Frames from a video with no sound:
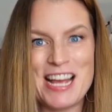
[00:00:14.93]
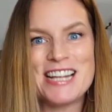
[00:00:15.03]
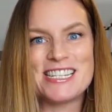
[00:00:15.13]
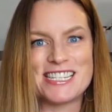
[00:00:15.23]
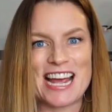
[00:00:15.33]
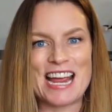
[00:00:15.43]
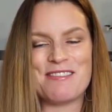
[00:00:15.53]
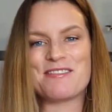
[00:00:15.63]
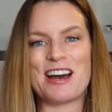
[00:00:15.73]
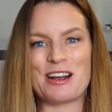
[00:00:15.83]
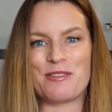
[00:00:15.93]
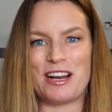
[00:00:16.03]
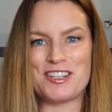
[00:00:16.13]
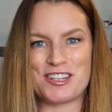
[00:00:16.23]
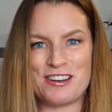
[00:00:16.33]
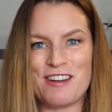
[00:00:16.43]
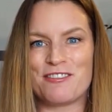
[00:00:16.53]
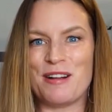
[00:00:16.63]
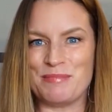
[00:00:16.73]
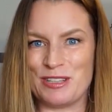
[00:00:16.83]
Today, we've got a question
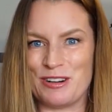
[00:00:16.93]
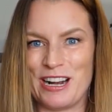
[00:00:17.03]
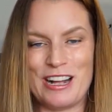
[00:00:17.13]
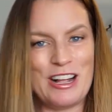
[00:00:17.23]
from Laura.